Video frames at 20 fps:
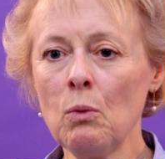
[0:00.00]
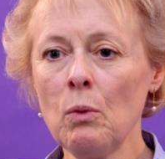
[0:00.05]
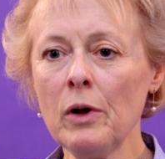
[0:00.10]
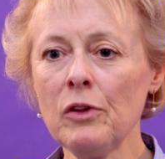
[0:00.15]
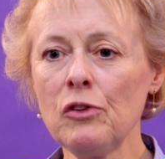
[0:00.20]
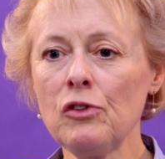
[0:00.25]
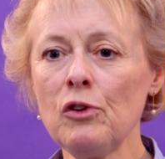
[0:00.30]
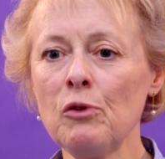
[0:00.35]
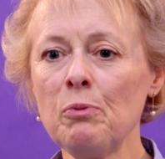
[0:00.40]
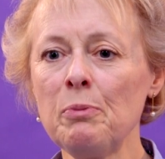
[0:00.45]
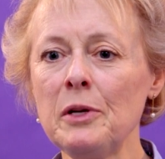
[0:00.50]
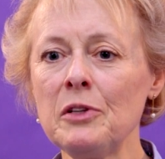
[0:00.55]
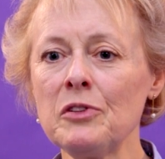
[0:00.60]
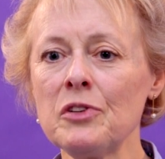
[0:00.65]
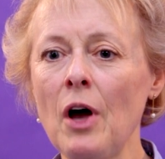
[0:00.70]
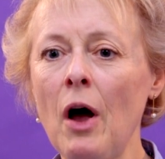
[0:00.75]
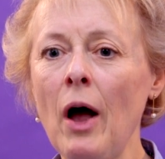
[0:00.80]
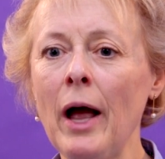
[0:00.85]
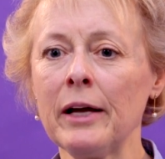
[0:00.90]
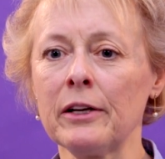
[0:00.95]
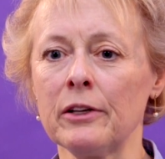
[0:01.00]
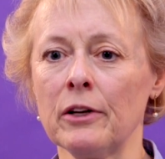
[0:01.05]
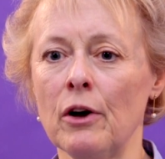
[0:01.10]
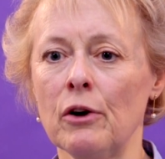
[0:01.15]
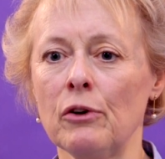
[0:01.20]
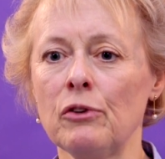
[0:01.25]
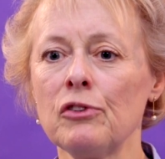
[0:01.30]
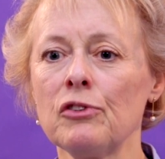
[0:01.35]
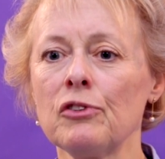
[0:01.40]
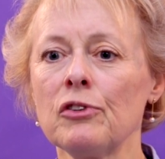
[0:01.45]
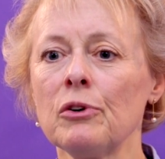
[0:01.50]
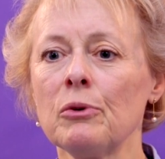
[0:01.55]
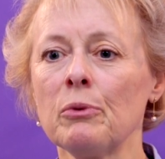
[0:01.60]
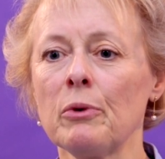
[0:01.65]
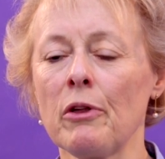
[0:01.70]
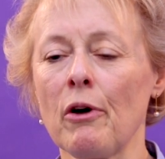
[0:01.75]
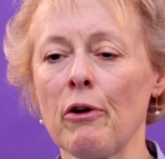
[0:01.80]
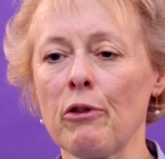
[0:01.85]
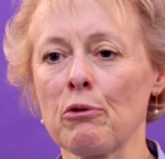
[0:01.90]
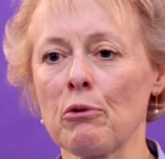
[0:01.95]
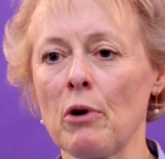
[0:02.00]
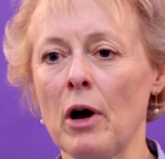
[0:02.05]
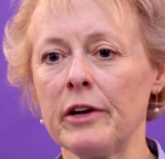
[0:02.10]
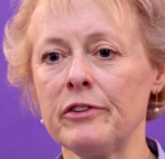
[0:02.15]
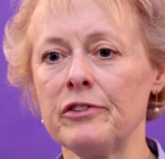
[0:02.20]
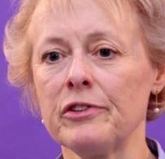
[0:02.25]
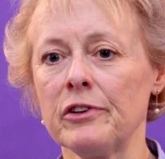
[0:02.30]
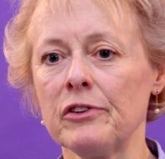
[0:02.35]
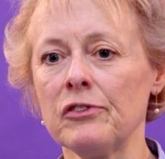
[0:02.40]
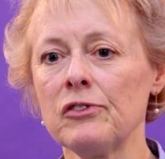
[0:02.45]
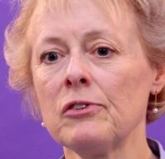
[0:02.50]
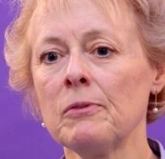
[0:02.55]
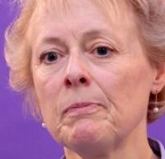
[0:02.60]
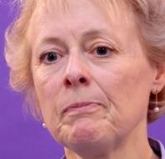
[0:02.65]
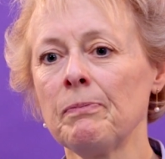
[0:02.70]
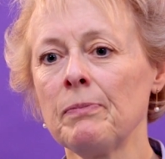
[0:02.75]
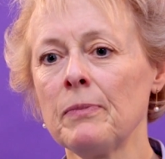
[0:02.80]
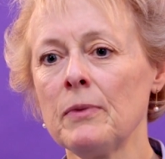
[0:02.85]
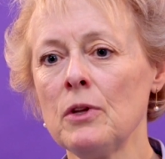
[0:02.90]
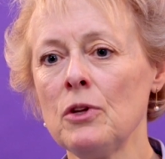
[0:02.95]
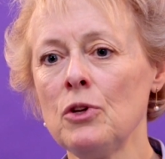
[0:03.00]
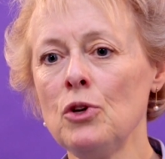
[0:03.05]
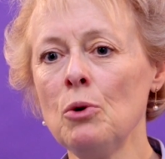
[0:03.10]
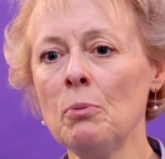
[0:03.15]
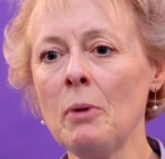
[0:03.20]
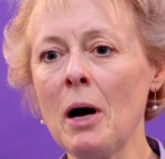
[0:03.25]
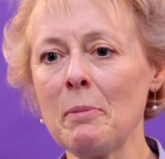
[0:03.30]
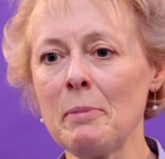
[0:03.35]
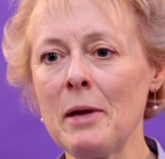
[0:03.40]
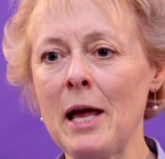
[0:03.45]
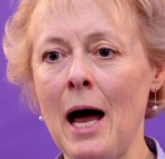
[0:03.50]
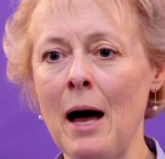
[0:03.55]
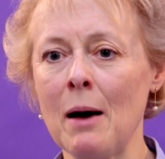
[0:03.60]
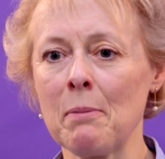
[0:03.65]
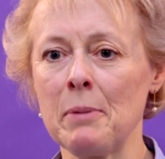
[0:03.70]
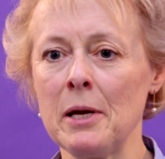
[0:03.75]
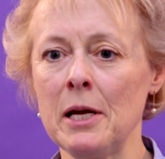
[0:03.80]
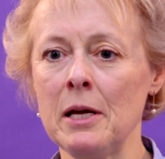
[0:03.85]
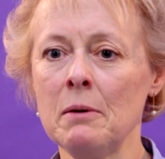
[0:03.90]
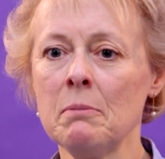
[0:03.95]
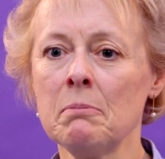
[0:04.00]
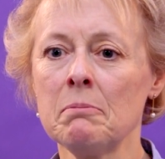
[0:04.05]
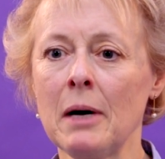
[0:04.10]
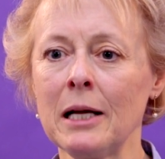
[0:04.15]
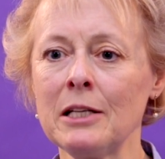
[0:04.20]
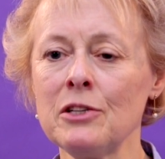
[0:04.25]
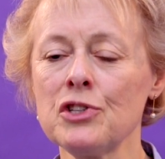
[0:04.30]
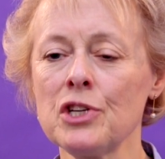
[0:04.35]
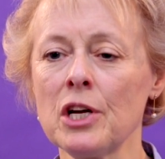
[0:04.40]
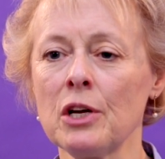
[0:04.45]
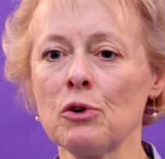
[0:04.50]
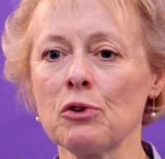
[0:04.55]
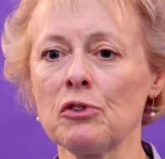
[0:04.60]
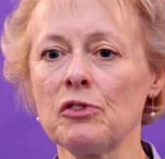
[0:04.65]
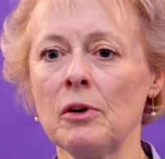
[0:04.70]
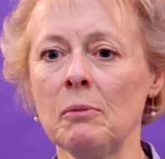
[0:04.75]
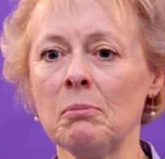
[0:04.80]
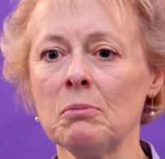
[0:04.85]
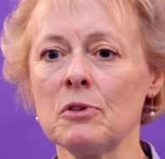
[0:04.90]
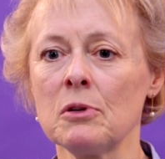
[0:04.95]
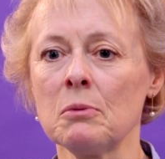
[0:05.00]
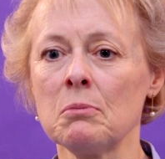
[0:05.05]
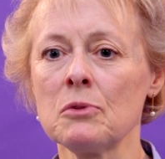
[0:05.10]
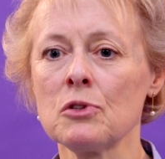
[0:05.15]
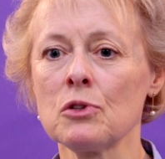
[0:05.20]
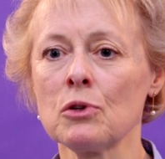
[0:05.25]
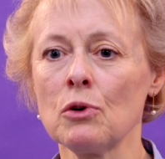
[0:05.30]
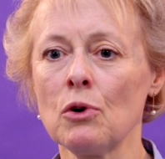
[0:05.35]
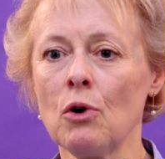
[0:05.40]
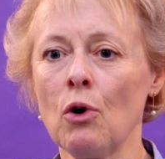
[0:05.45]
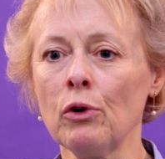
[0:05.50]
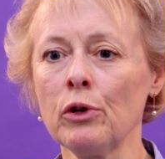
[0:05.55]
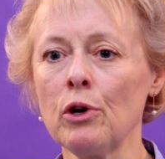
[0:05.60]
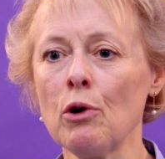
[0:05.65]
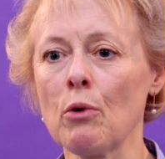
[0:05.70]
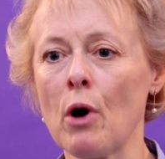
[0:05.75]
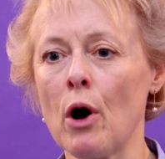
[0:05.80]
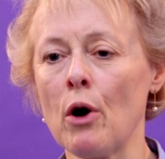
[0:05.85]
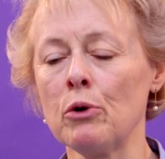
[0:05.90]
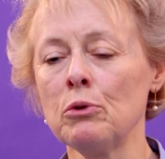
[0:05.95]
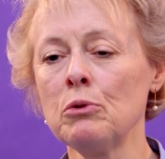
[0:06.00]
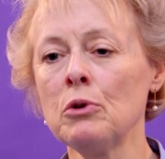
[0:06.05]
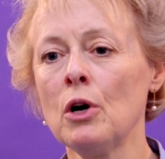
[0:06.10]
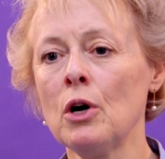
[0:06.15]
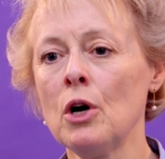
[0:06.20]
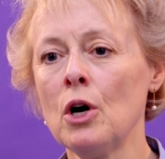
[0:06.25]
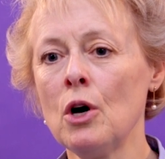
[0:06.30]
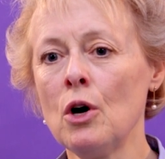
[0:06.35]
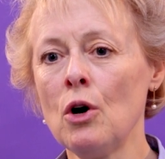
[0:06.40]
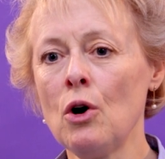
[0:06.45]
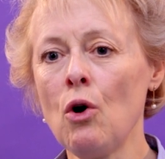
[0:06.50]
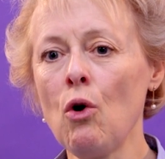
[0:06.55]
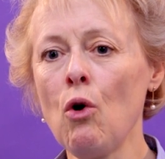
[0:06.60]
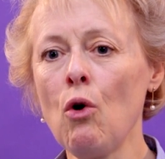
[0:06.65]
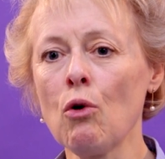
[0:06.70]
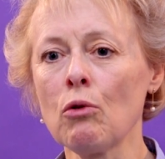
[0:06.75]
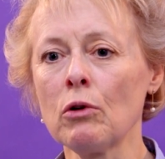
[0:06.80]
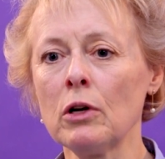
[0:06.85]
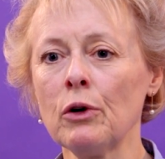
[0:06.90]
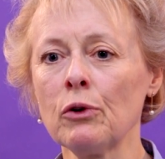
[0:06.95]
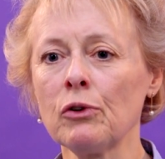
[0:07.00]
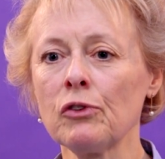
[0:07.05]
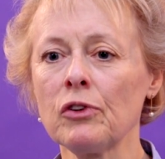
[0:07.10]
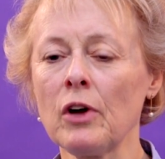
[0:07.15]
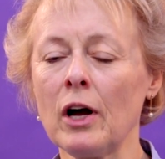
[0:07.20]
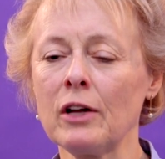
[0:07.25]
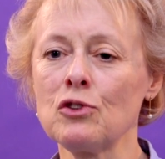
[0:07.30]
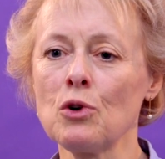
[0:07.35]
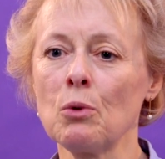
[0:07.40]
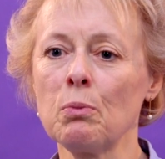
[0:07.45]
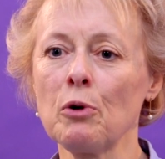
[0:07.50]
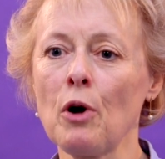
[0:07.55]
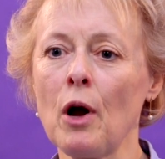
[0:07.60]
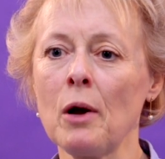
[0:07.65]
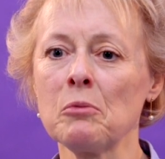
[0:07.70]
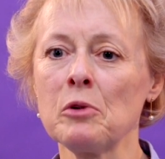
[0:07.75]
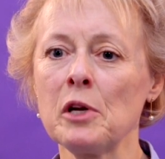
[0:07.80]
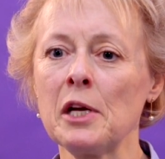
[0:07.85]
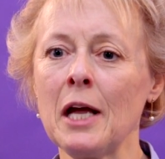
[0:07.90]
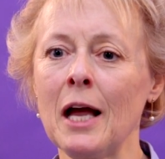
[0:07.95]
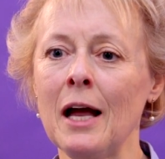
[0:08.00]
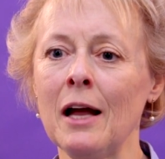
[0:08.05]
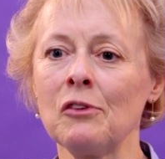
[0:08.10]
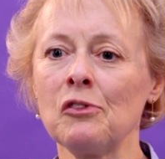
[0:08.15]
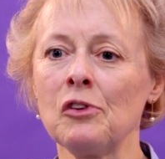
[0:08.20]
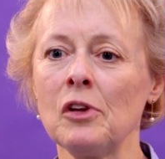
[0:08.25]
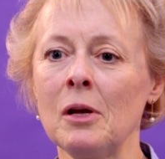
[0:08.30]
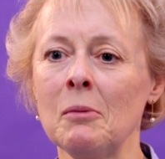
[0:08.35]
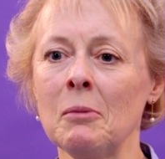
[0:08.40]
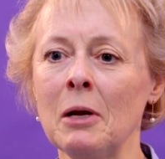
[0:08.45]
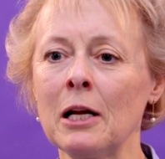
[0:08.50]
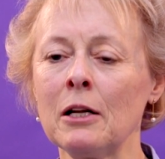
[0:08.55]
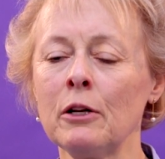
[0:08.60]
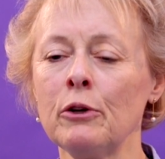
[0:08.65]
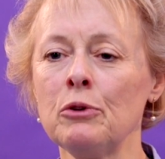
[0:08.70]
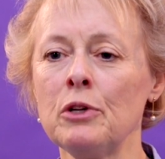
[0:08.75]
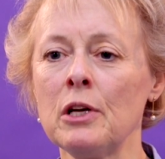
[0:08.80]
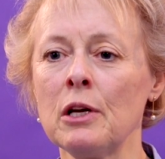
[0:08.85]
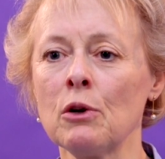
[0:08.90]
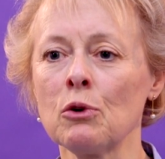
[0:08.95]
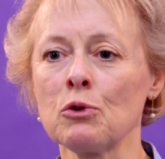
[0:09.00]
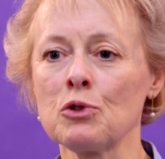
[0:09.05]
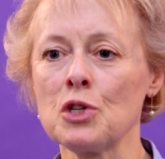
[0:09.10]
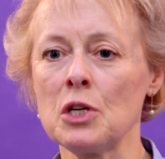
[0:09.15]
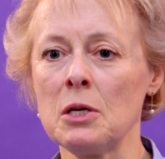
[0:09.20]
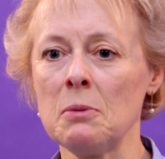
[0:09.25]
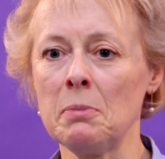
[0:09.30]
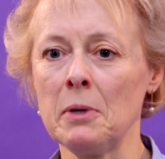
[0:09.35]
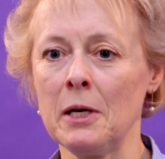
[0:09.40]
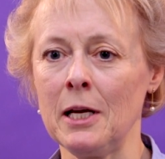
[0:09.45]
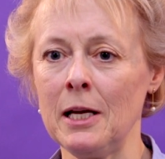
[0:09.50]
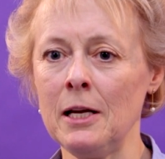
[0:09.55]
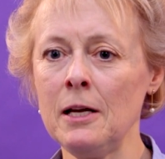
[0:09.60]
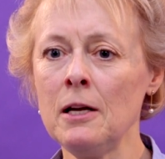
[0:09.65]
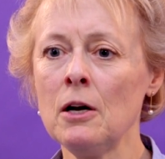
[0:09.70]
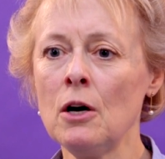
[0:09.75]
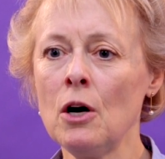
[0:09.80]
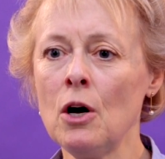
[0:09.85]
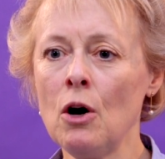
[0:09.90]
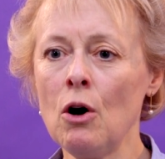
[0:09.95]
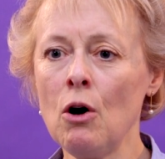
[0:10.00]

Once you've been diagnosed with arthritis, you might be happy managing your symptoms on your own or alongside your primary care team, including your GP,